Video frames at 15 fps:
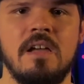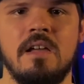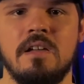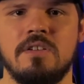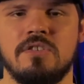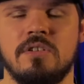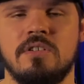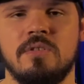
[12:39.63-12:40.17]

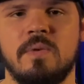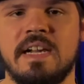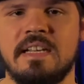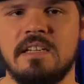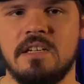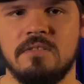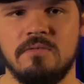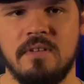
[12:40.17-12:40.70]
So the way to
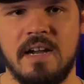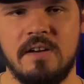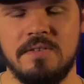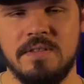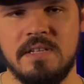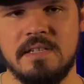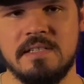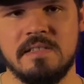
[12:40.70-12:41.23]
get
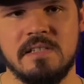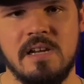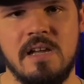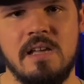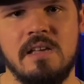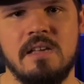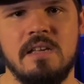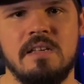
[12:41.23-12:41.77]
around this
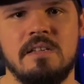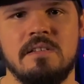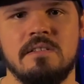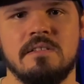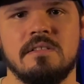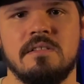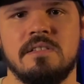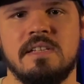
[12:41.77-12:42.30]

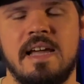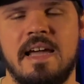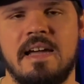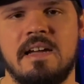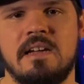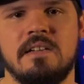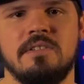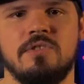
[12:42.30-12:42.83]
is to
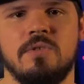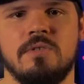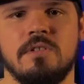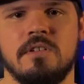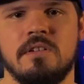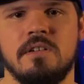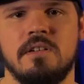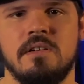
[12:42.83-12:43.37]
add
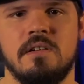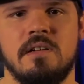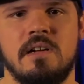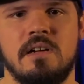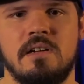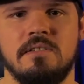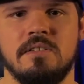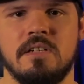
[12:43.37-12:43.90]
your
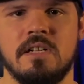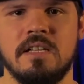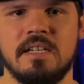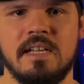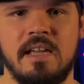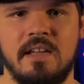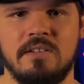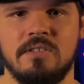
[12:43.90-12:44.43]
click
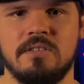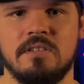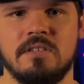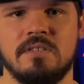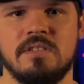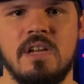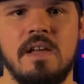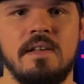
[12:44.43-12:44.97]

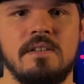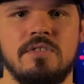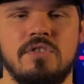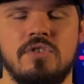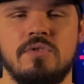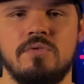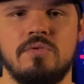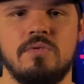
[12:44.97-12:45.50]
handlers
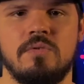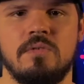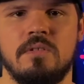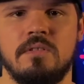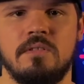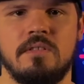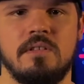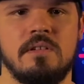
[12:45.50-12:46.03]
to
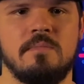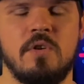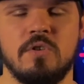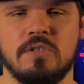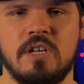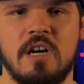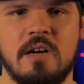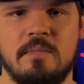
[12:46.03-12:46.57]
the
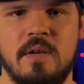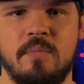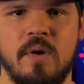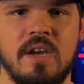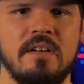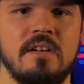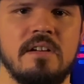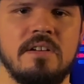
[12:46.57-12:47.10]
most common
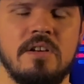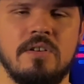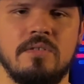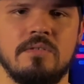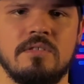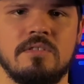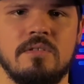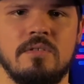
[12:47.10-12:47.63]
parent
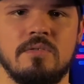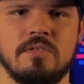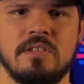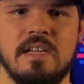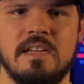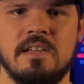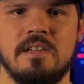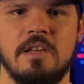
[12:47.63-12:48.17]
nodes. So
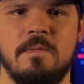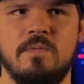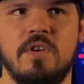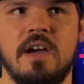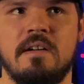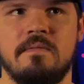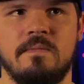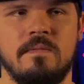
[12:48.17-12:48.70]
say if you
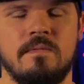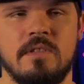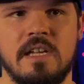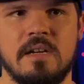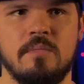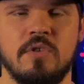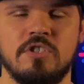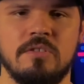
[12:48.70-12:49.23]
have
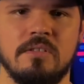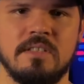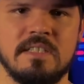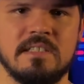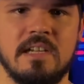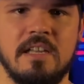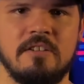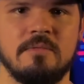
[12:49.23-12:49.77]
like a bunch of
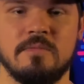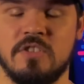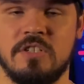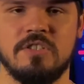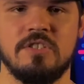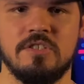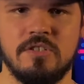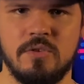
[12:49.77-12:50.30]
list items
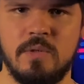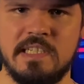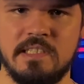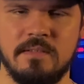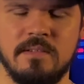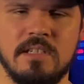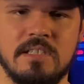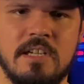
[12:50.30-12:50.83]
such as tweets,
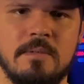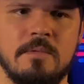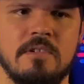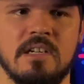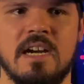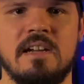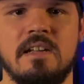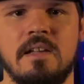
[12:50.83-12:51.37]
for example,
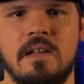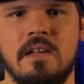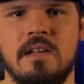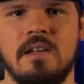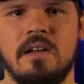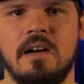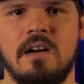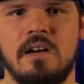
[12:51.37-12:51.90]
right?
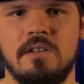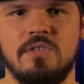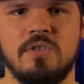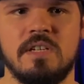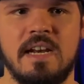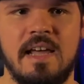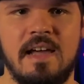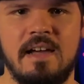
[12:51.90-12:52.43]
You
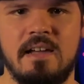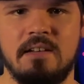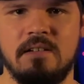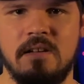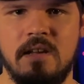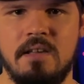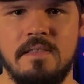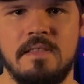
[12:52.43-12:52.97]
could add
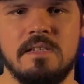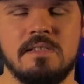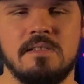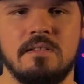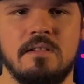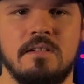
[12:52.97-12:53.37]
this